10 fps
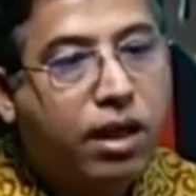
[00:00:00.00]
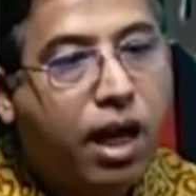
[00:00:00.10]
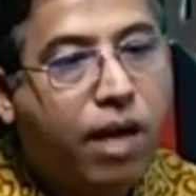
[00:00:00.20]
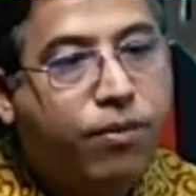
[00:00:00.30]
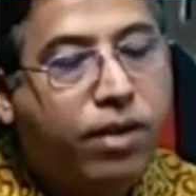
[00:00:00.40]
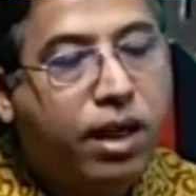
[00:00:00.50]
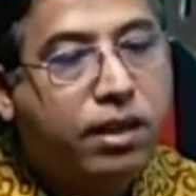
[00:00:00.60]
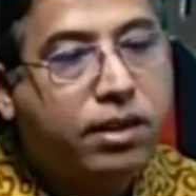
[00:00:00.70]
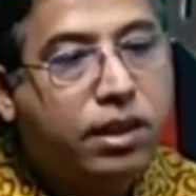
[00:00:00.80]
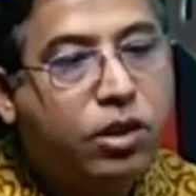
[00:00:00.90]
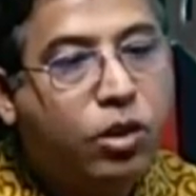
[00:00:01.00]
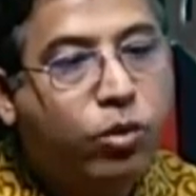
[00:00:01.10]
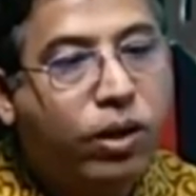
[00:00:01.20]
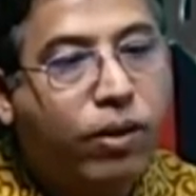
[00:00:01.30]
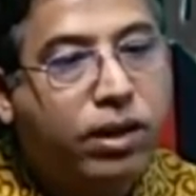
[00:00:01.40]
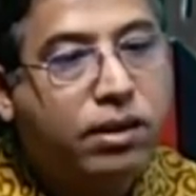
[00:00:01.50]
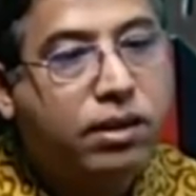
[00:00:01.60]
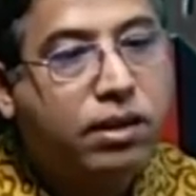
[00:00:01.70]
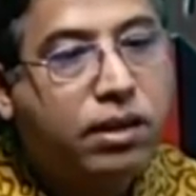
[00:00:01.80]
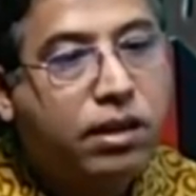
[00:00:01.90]
After 6 to 12 hours,
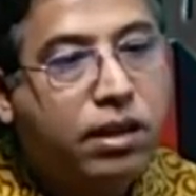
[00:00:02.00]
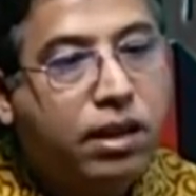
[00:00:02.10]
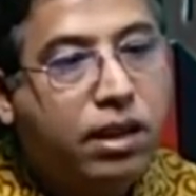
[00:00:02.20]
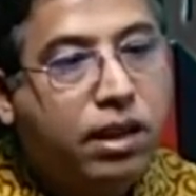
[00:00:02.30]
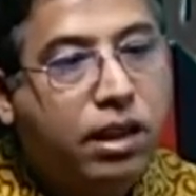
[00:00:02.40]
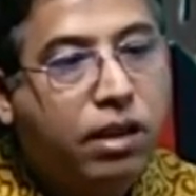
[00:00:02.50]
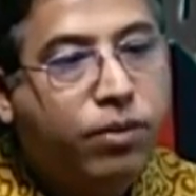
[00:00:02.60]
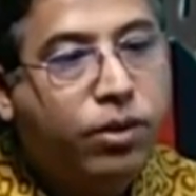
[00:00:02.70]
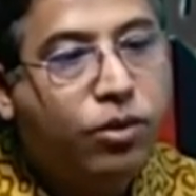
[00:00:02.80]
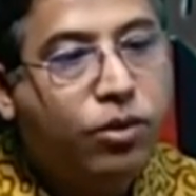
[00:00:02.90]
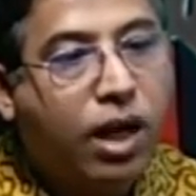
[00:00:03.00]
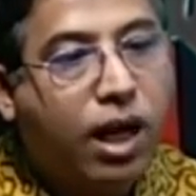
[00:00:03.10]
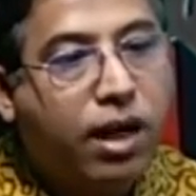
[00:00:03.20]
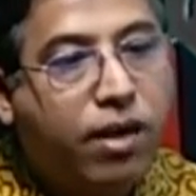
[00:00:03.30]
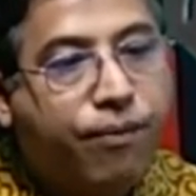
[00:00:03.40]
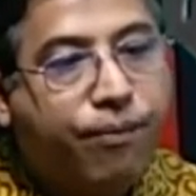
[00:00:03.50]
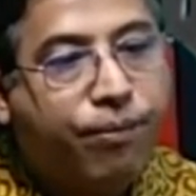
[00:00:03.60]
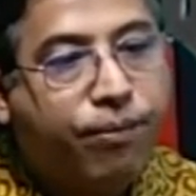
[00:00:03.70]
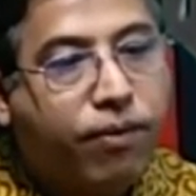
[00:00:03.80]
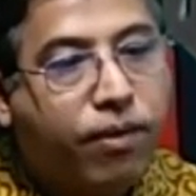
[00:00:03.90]
if you do the
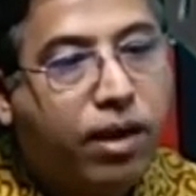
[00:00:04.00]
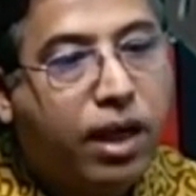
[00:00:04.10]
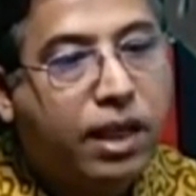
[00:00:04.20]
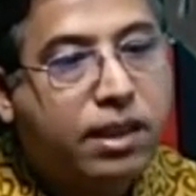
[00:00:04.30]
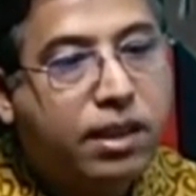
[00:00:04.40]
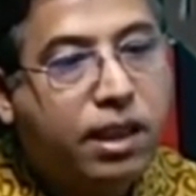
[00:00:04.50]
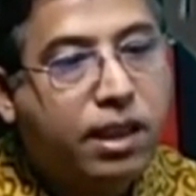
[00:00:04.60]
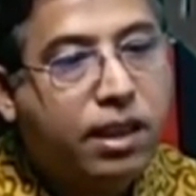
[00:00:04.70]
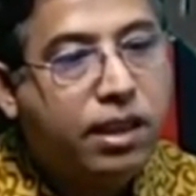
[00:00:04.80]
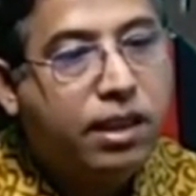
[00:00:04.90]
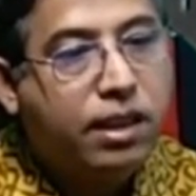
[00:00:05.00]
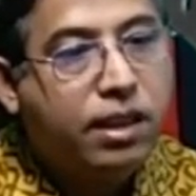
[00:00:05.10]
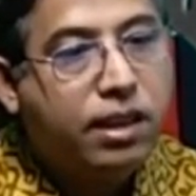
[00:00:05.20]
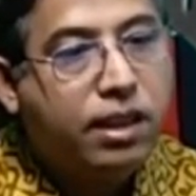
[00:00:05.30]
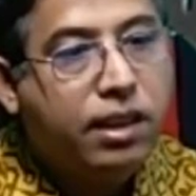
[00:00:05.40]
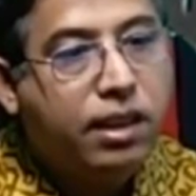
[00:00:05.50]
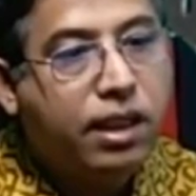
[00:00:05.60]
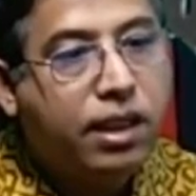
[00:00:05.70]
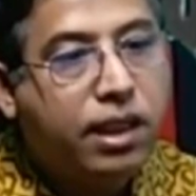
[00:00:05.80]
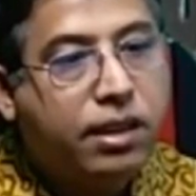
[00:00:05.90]
x-ray, in
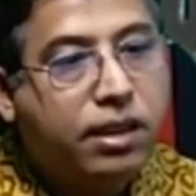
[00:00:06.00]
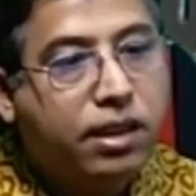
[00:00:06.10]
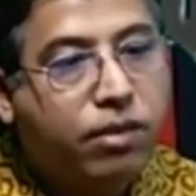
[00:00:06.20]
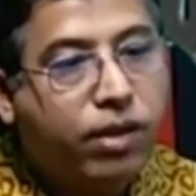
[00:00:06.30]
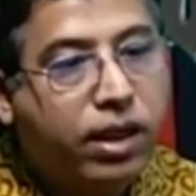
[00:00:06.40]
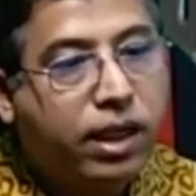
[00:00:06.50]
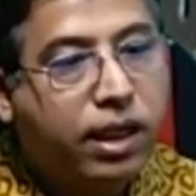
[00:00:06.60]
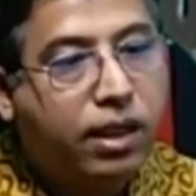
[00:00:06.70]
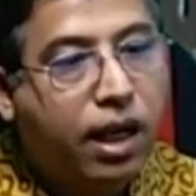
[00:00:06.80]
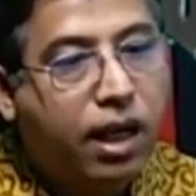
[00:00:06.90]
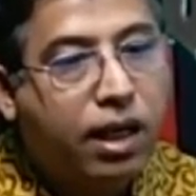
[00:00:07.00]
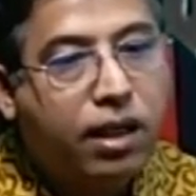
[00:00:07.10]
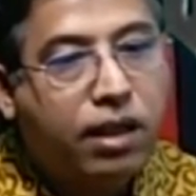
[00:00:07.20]
that case you may get the